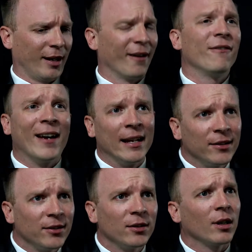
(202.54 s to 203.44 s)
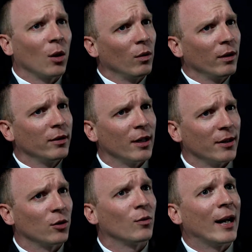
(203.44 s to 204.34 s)
like a fence that
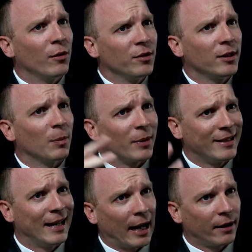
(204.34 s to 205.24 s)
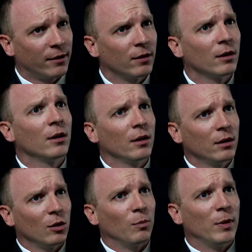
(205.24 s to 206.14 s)
surrounds it to protect,
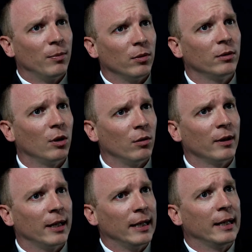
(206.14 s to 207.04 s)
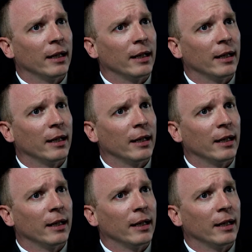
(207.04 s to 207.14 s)
so people don't get